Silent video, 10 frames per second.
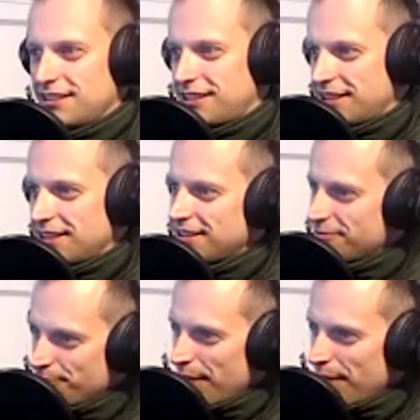Get them
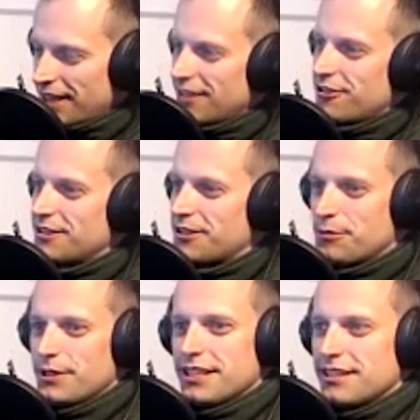back out a little
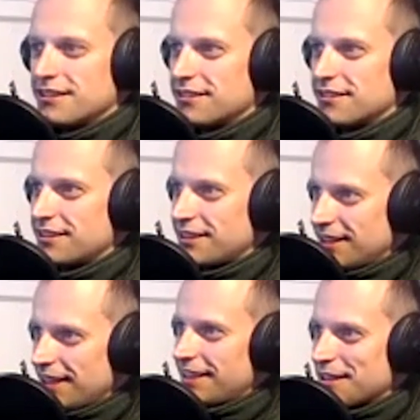bit.
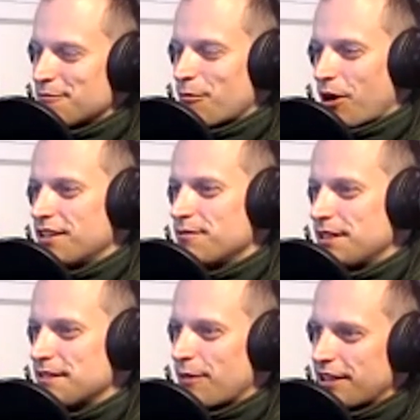Let the market be the
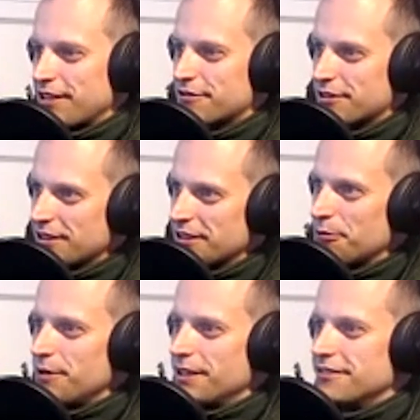market for a little
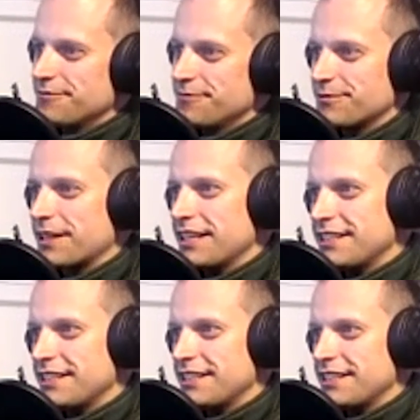bit, right?
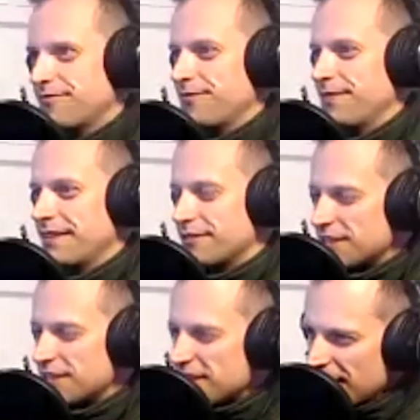
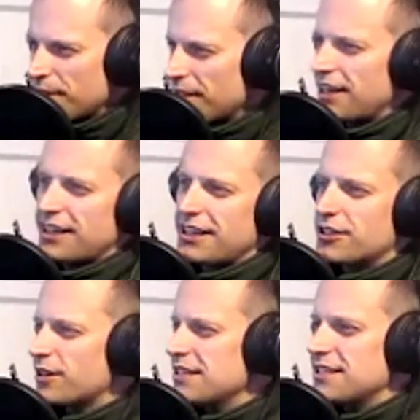Stimulating like
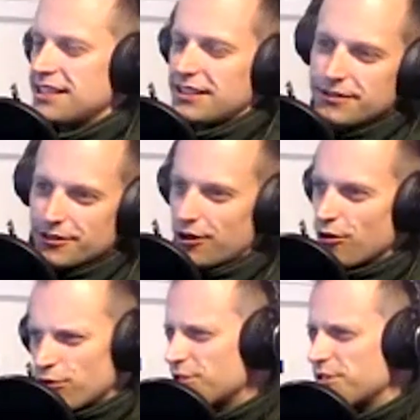crazy,
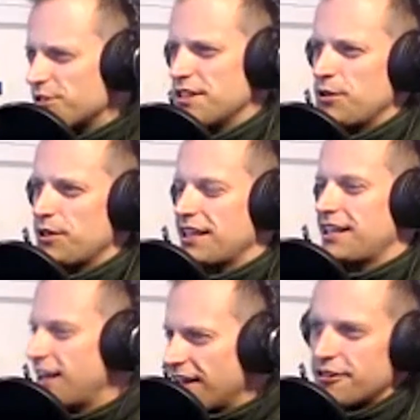overstimulating,
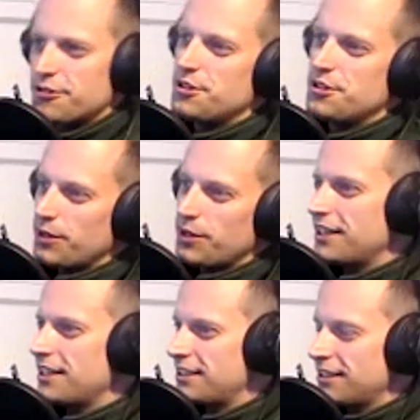understimulating.